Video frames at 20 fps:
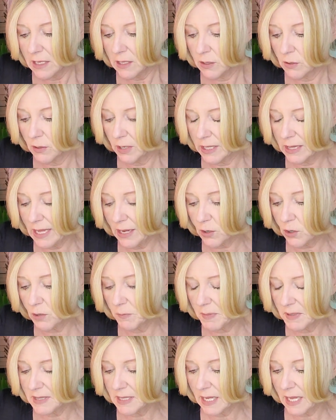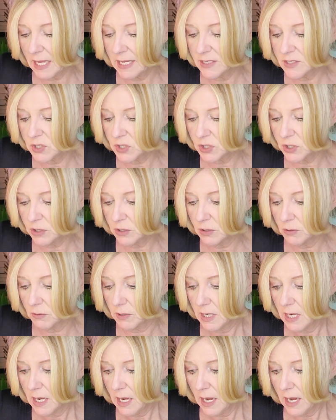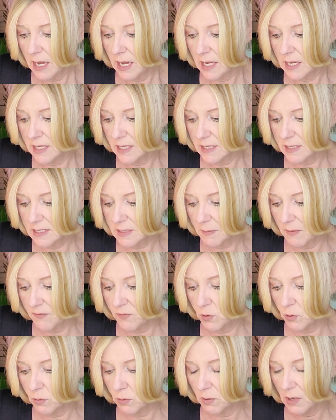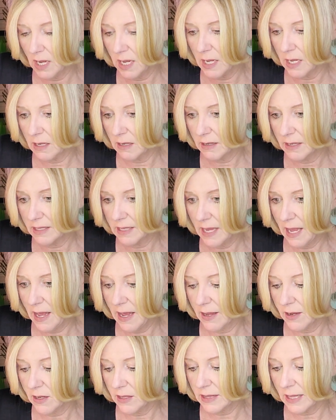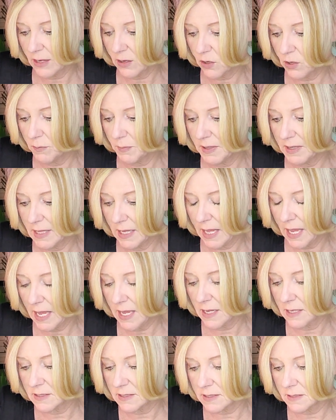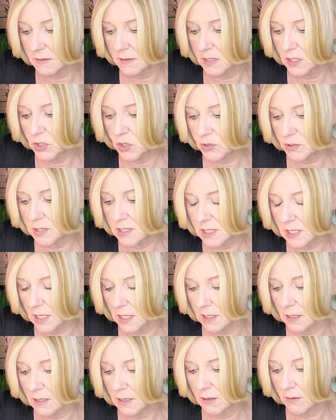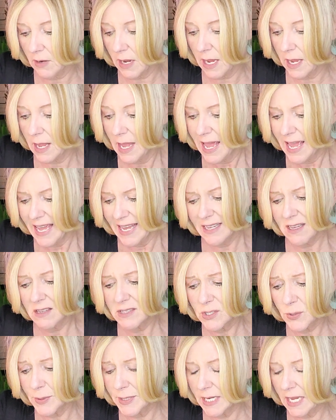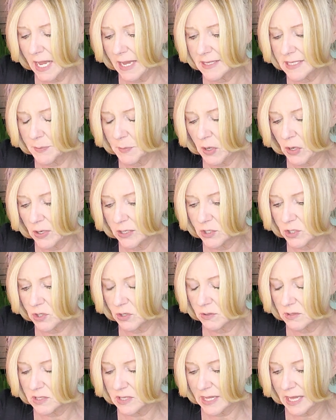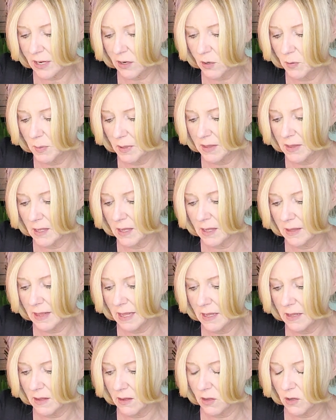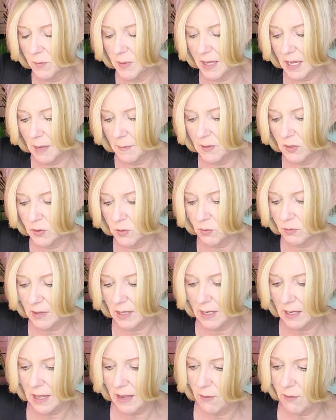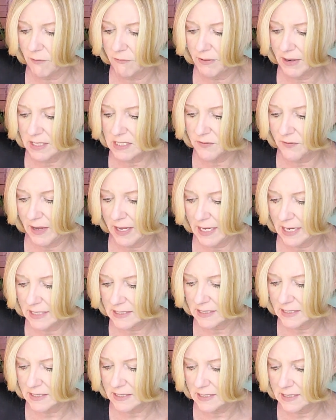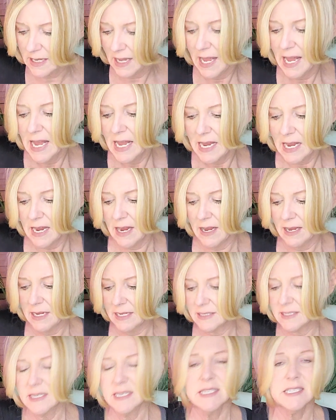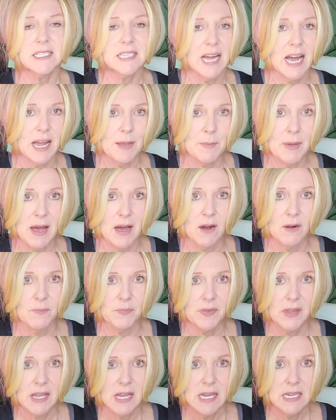You know, that could be the case too. Uh, some of you, uh, yeah, that could be the case. Interesting. Okay. It also indicates marriage too. So that could be that, that could be coming through that oh, affects finances. Yeah. It's a timeout.